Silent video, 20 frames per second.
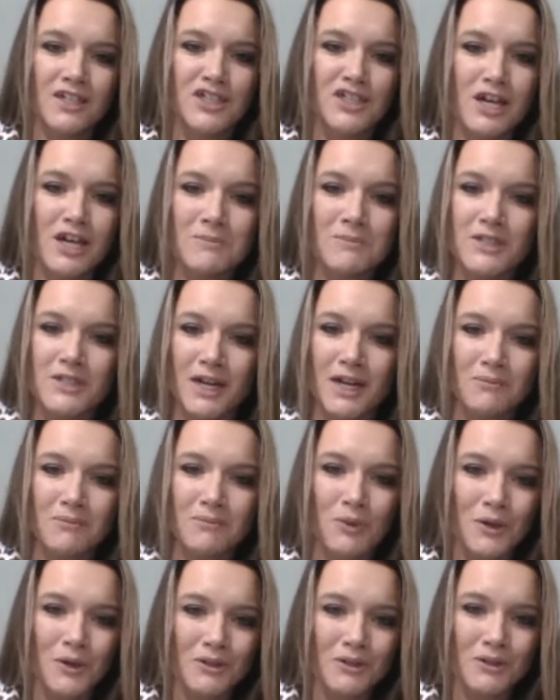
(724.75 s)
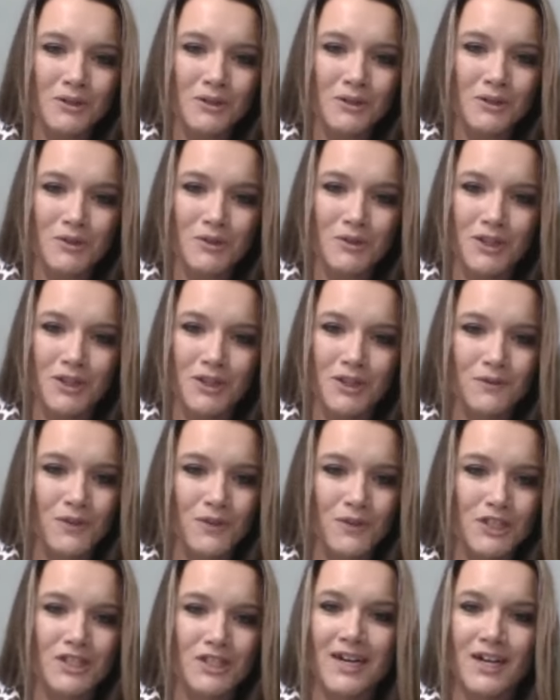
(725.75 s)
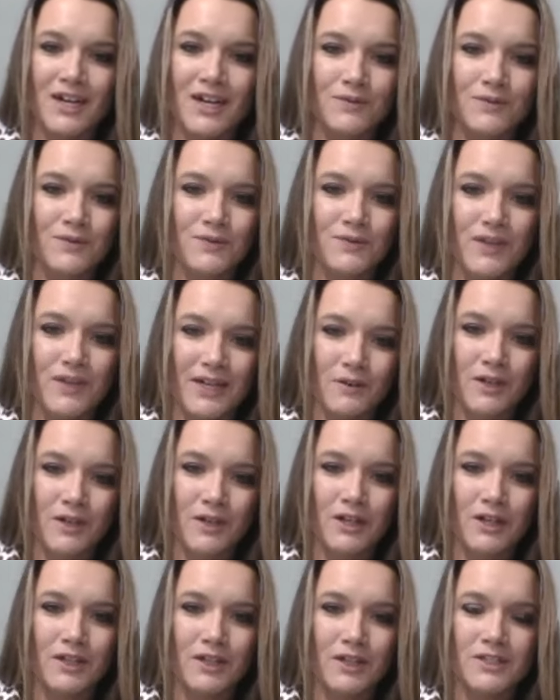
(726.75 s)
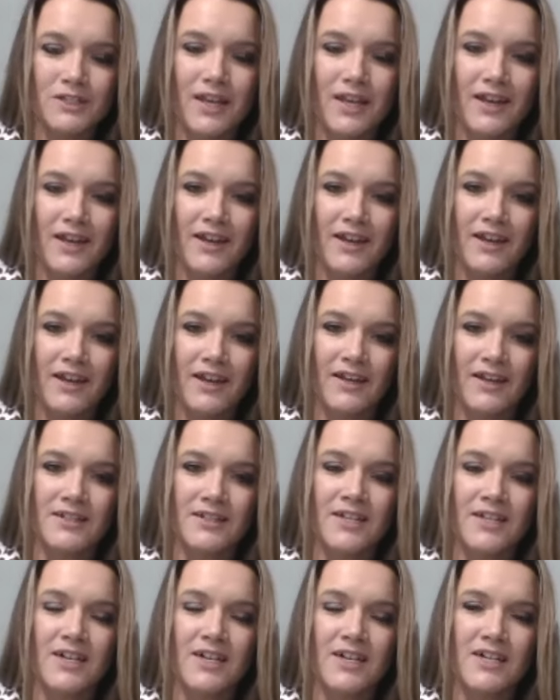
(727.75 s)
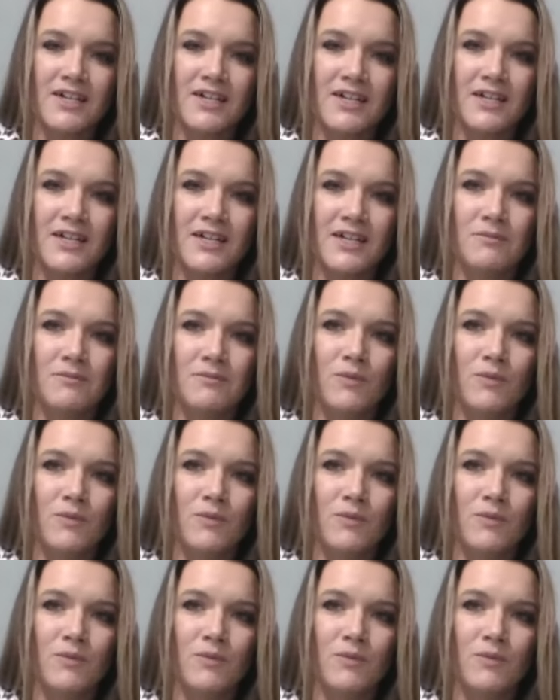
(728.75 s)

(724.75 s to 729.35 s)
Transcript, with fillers: jumped on board with the fresh cut flowers and um,